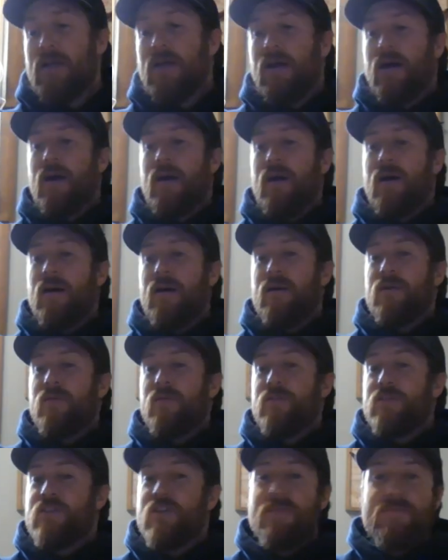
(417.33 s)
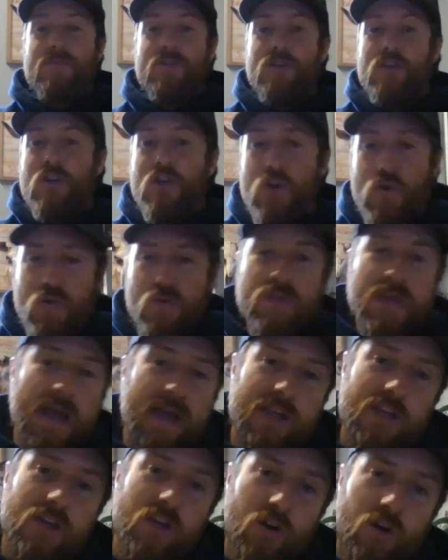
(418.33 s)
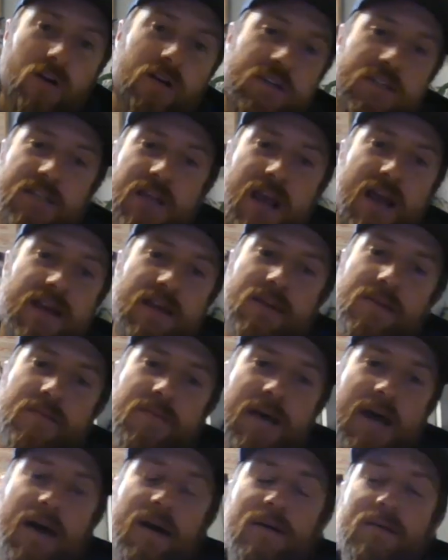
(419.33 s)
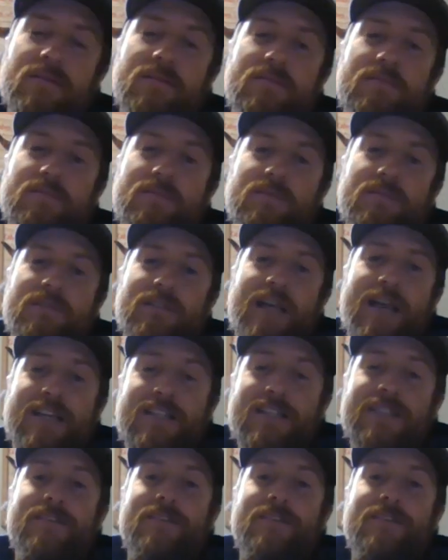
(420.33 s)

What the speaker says: or something new that you're excited about. I